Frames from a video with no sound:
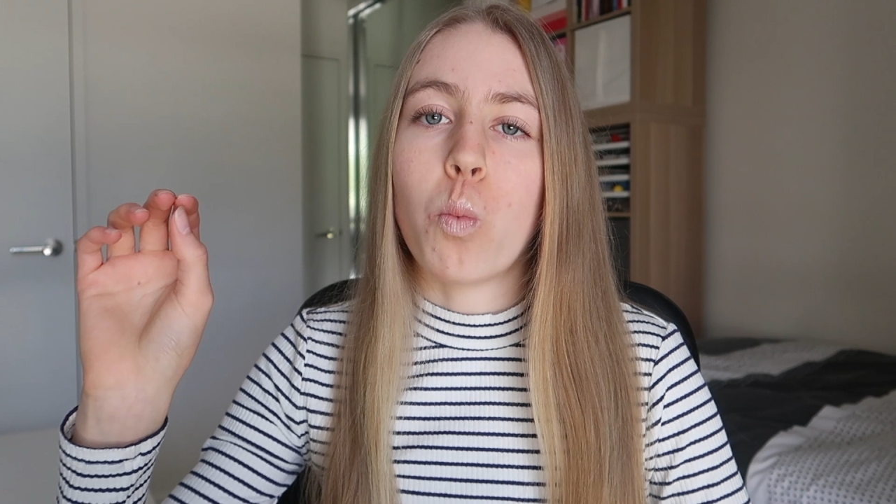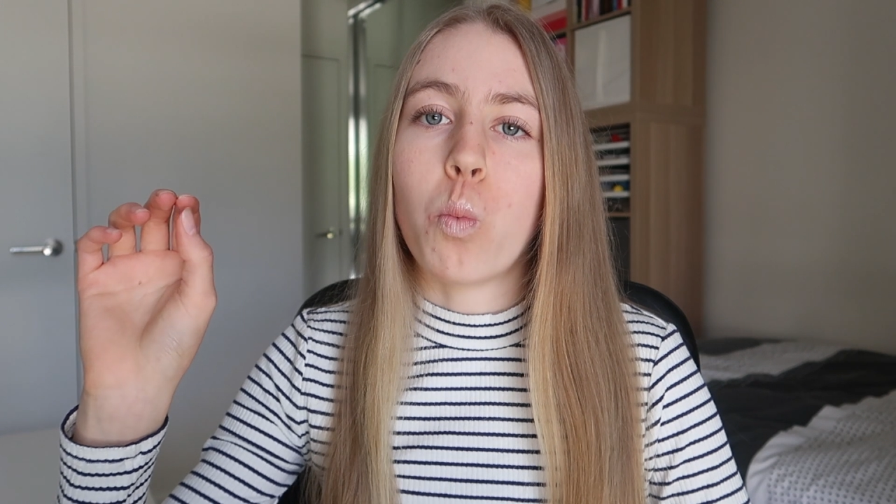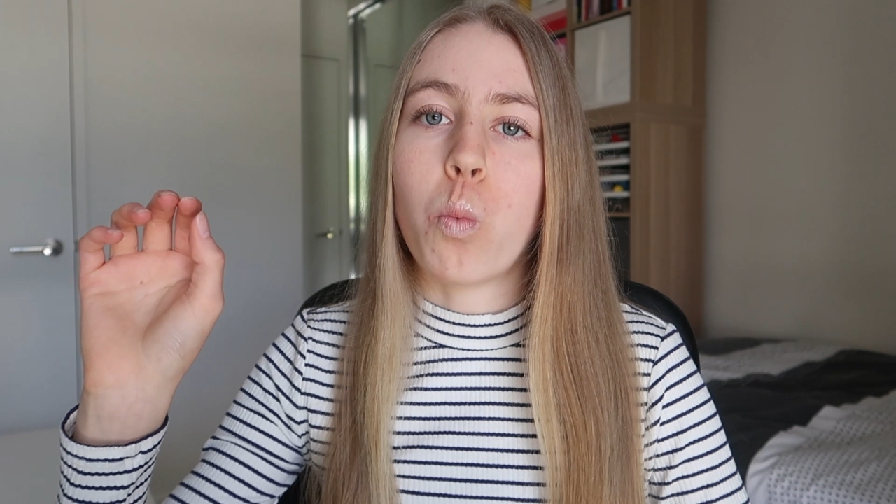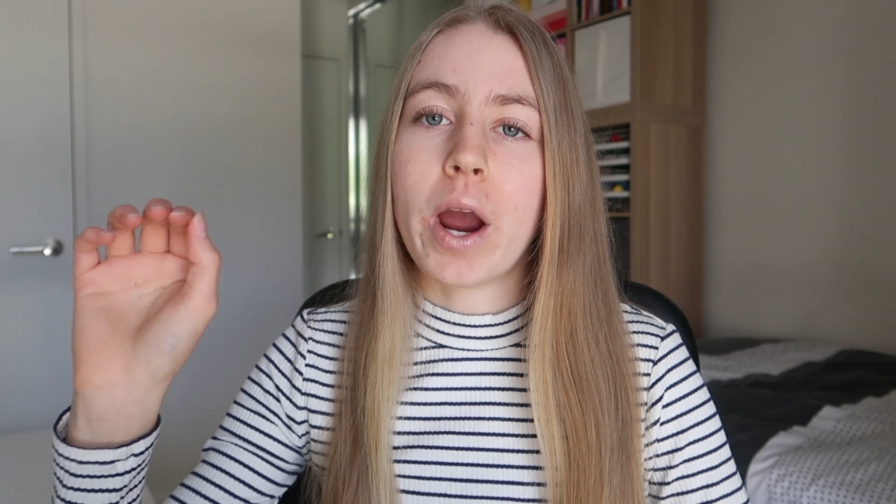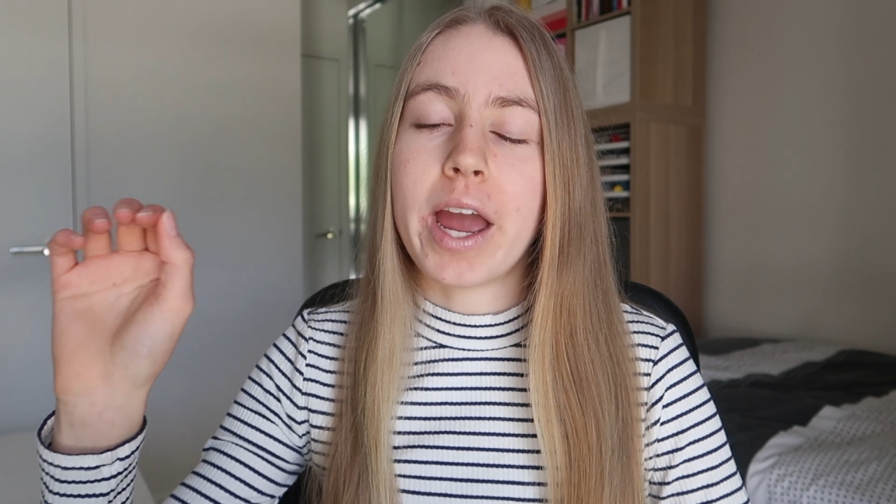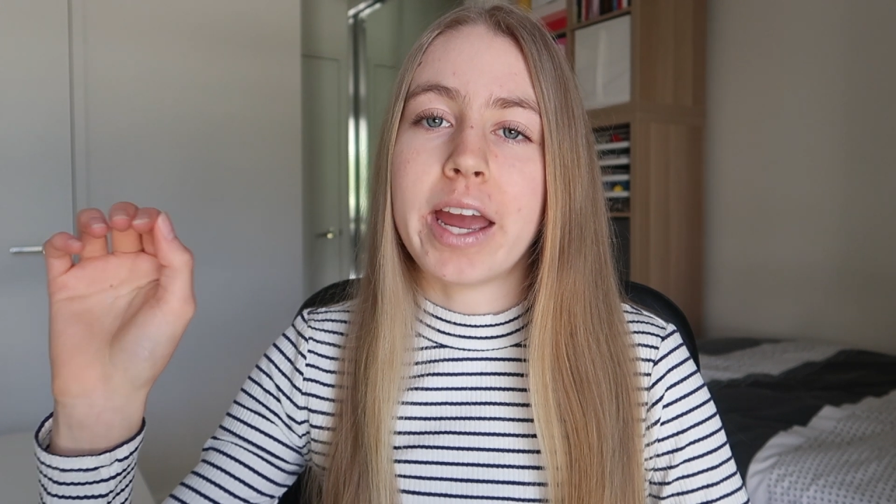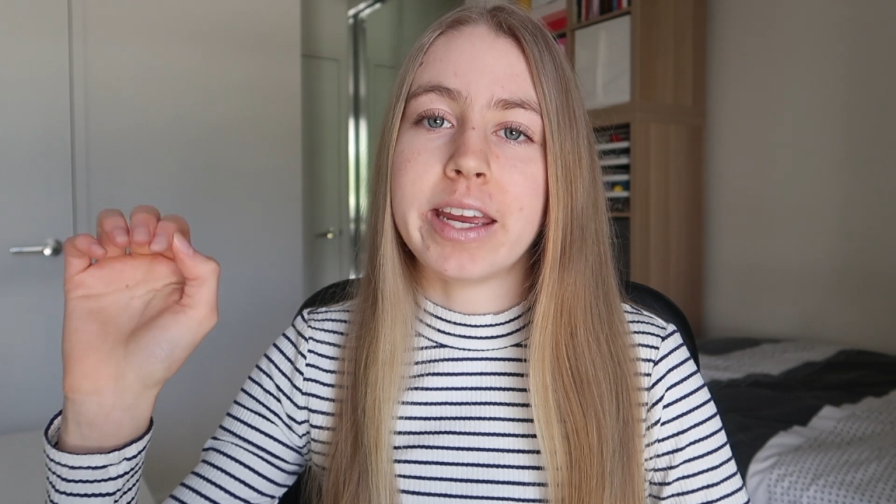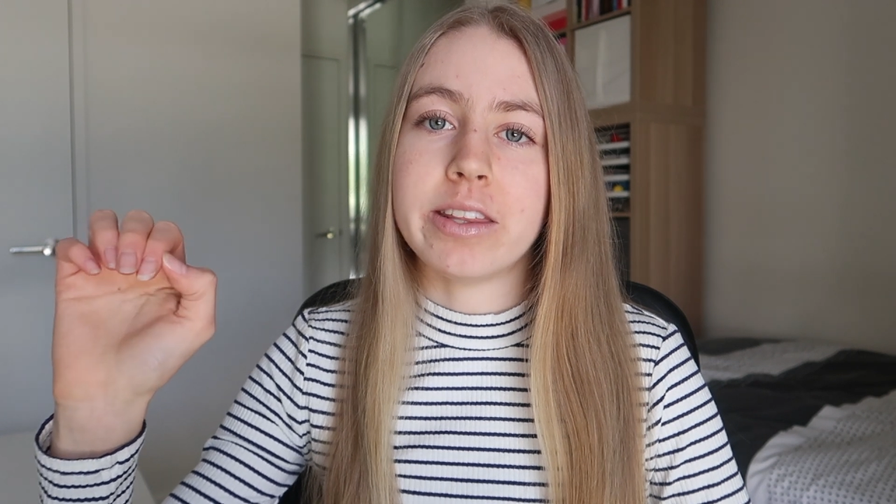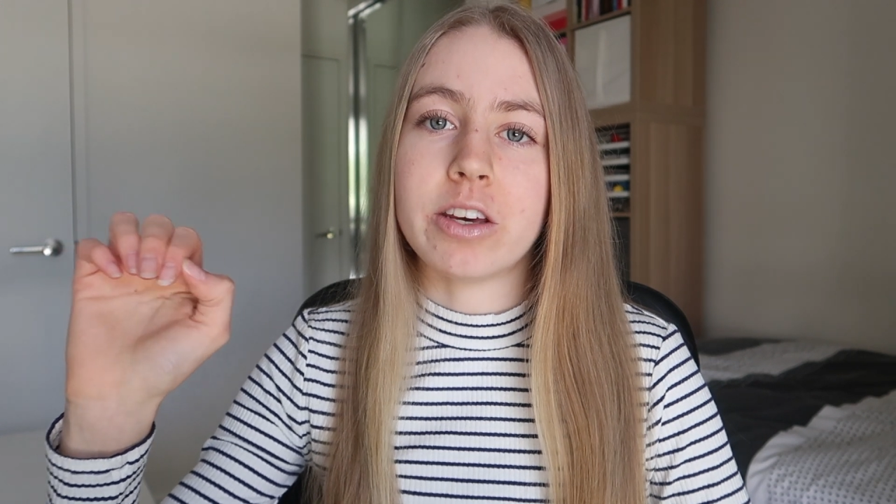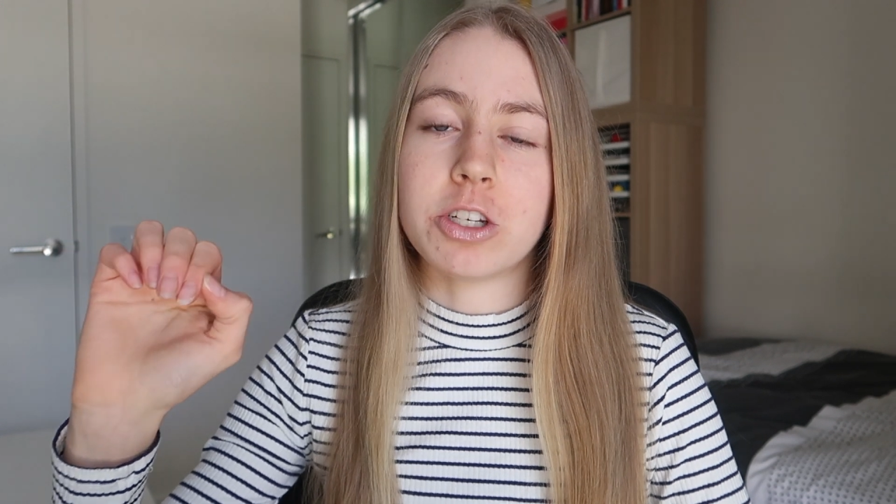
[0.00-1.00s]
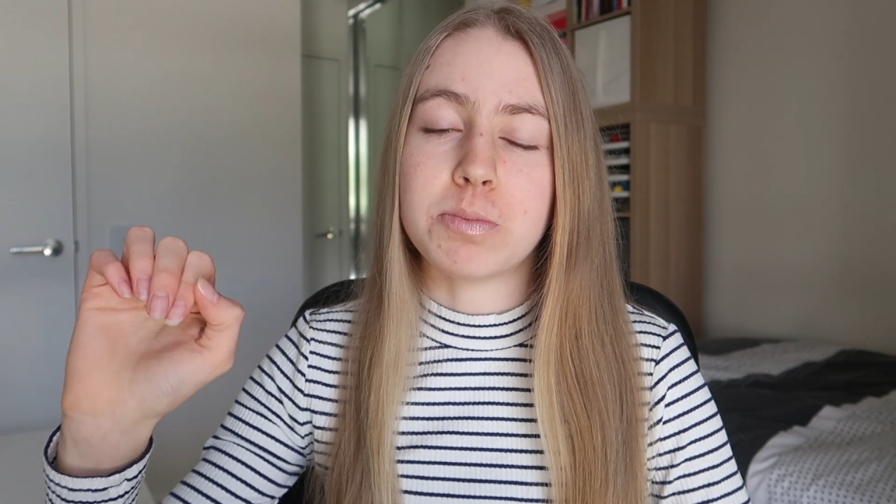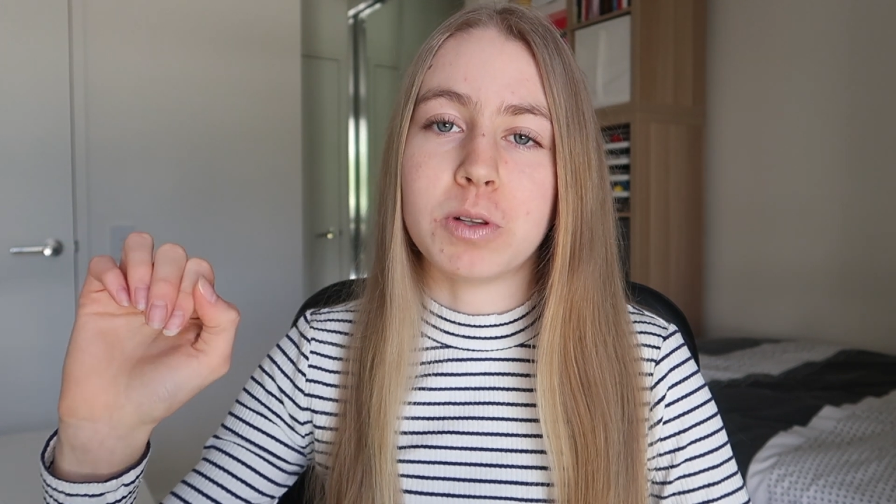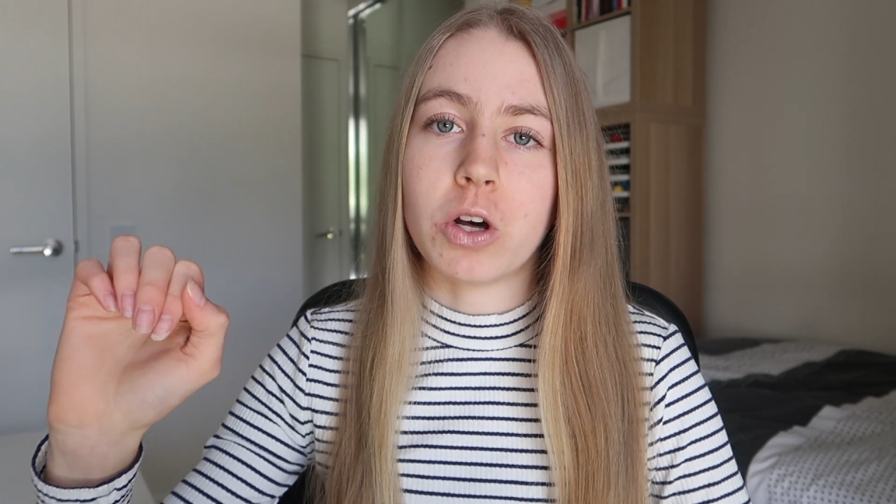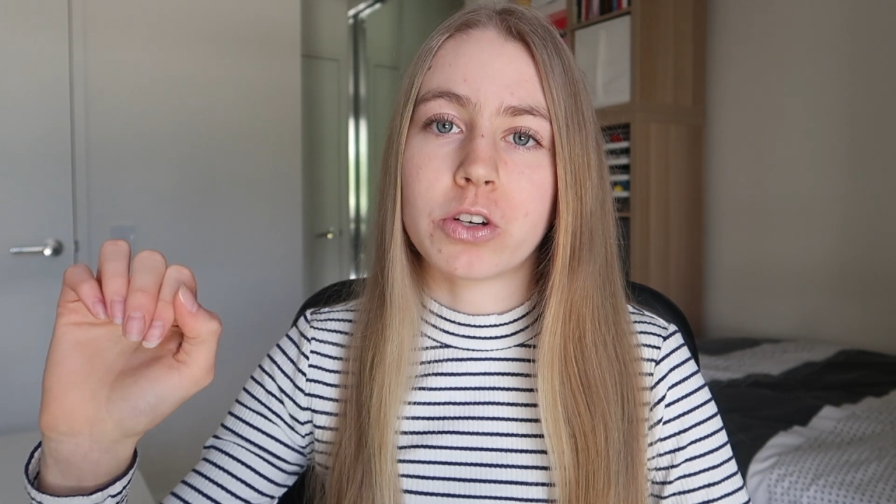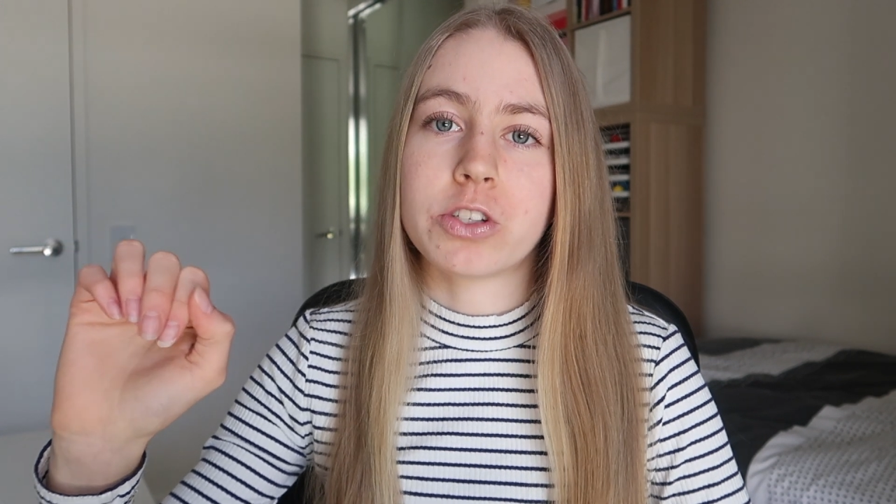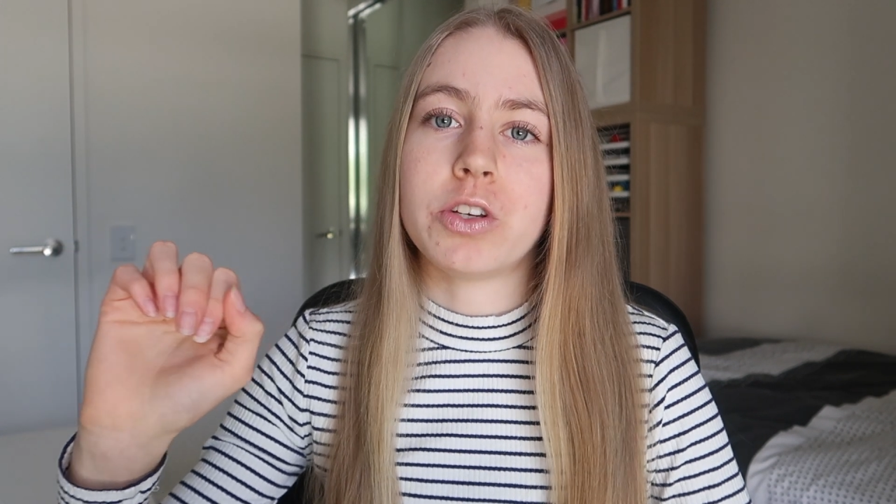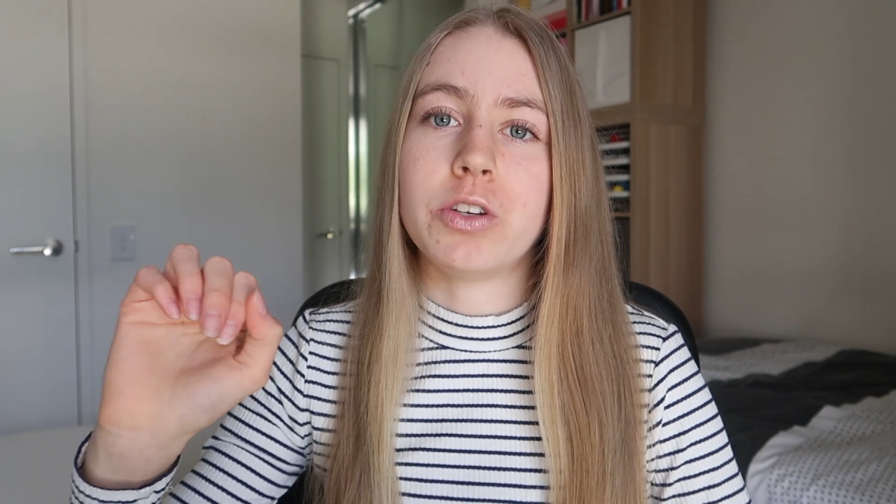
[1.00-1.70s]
where in those blocks